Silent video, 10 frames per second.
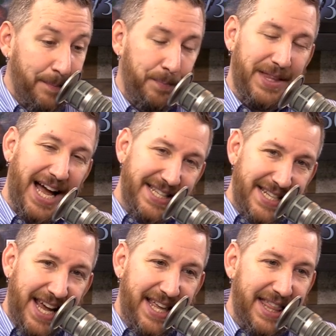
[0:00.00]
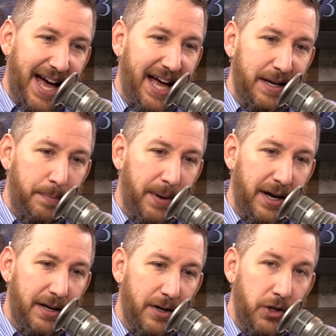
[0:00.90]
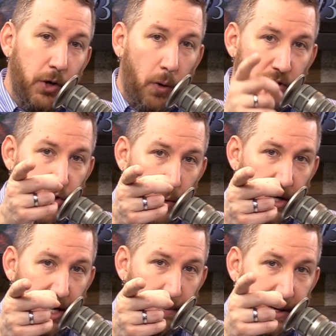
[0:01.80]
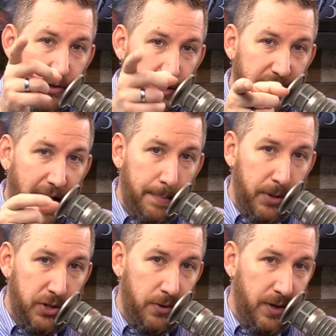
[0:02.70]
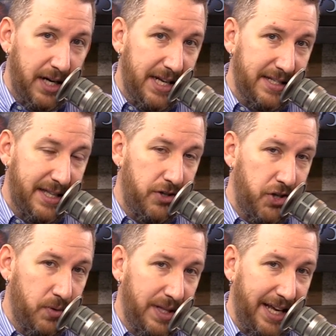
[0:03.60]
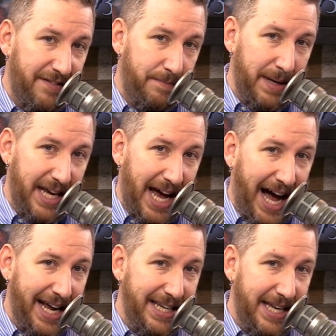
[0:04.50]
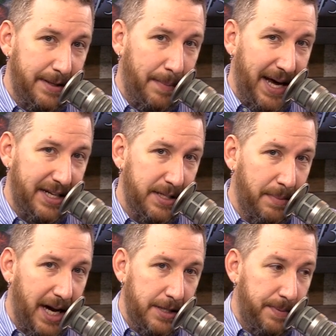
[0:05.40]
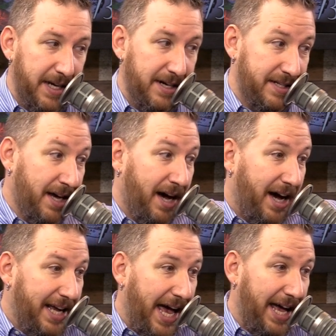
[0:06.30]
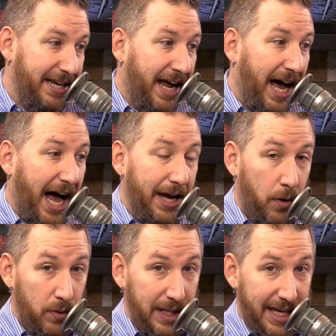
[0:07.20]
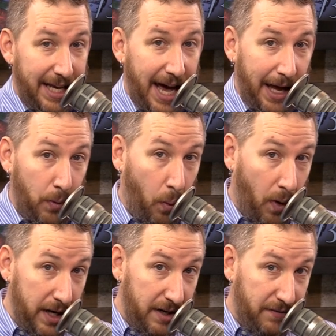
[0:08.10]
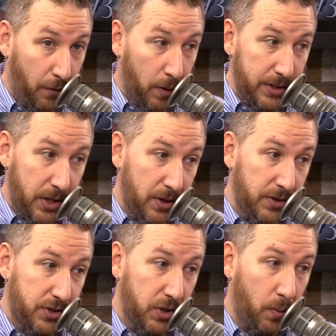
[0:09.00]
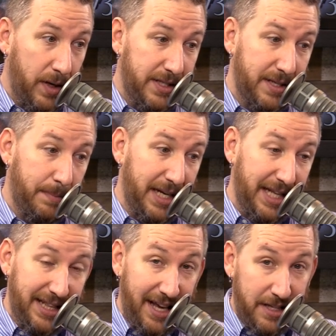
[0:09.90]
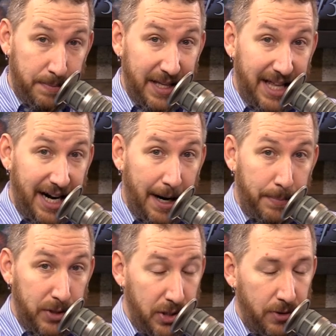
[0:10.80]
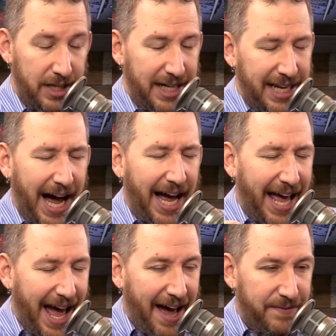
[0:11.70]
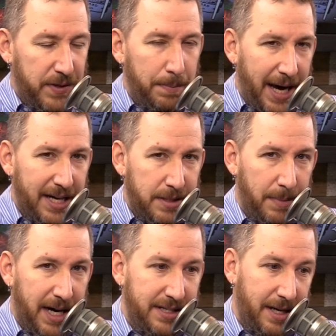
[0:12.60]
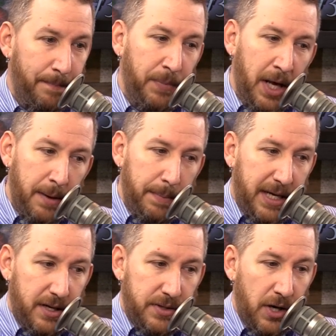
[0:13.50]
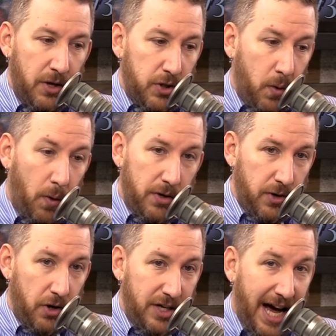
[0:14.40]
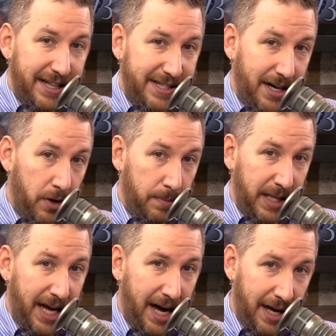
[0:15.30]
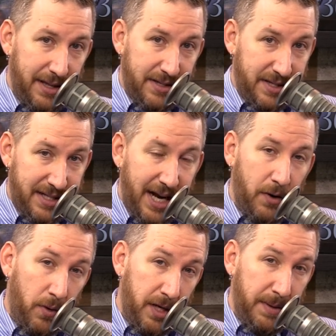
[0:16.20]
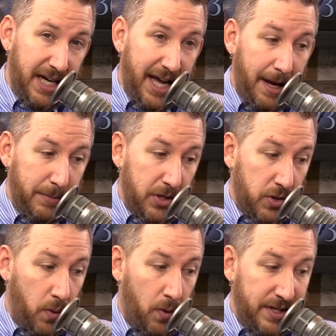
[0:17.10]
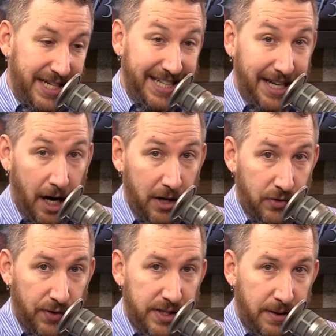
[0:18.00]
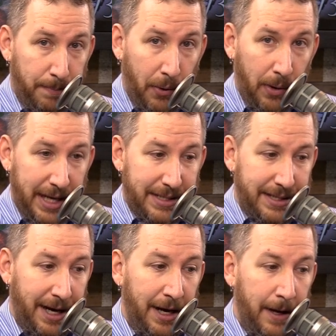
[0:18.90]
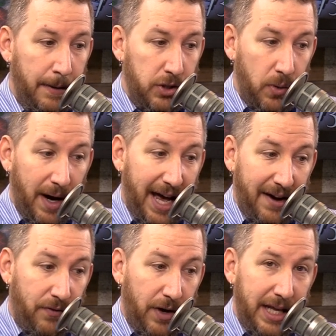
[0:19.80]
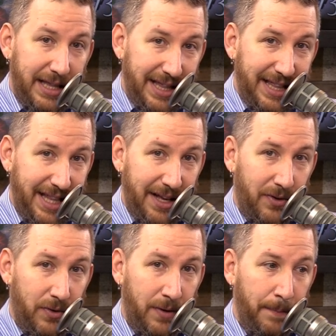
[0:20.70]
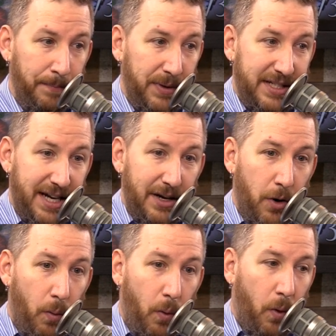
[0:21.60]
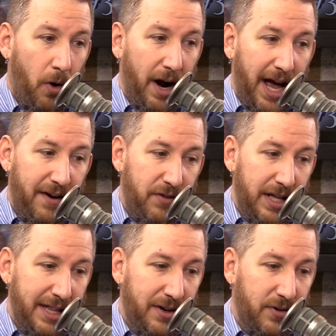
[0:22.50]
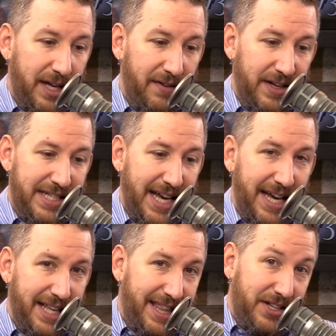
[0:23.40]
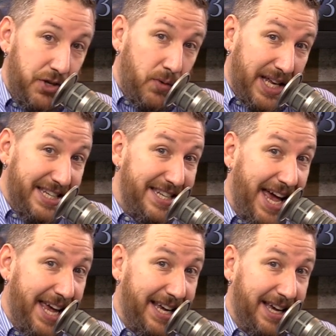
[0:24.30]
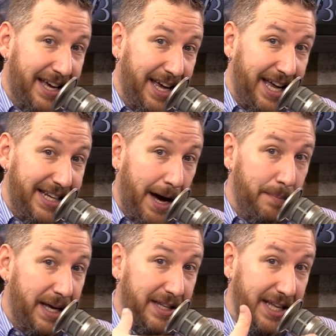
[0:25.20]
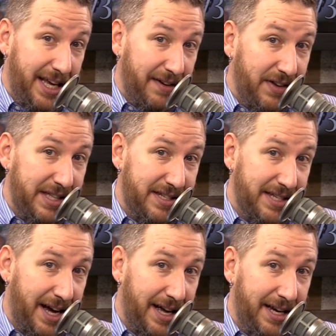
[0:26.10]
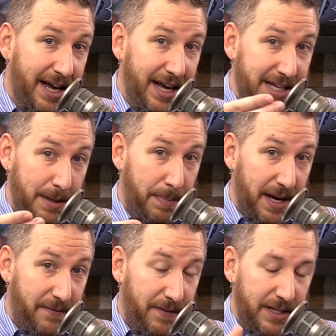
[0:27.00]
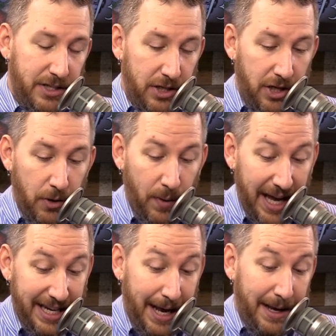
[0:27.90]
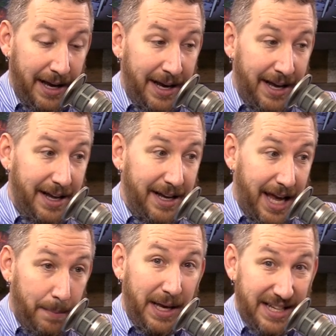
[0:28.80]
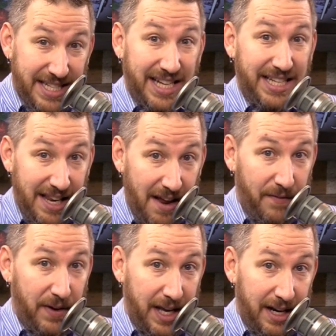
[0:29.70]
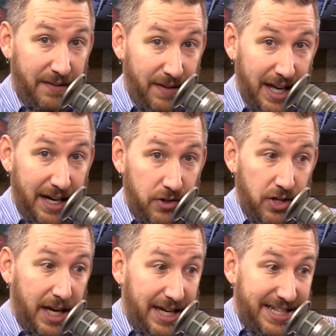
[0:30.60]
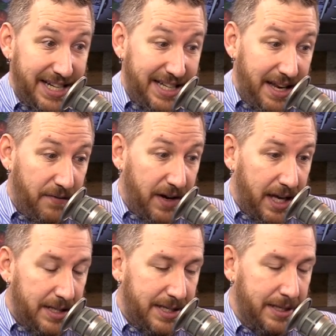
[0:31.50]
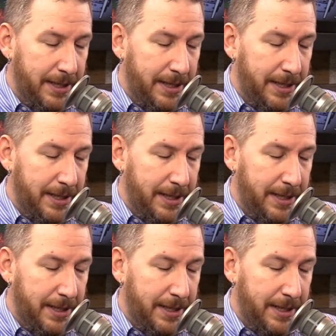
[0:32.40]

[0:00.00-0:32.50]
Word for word: not take that, but your shortcomings or the opportunities that you leave me, I need to maximize, because, again, I only get one in four turns. So when somebody leaves me that opportunity, I have to maximize it, because scores are not terribly high. This is not going to be a game that scores in the hundreds of points. So every little tug of war, every little give and take that you can take and not be on the giving side is a benefit to you, and a can be a significant advantage and a significant